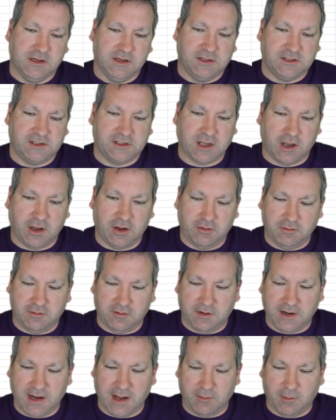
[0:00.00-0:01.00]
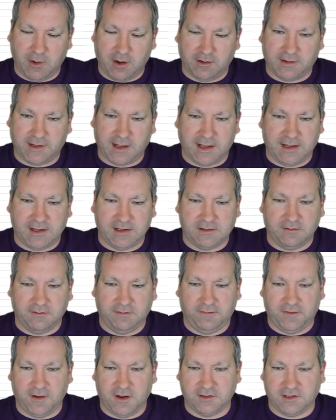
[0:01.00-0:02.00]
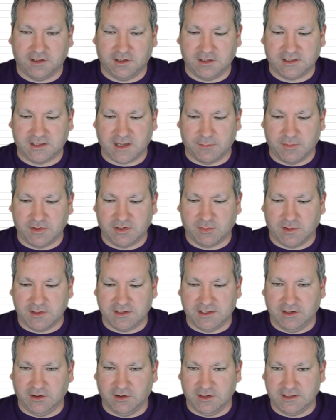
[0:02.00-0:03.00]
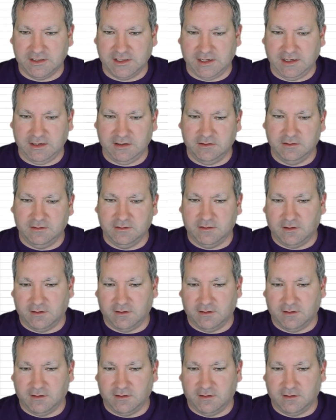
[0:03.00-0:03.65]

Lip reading: So network days, 1st of December 2019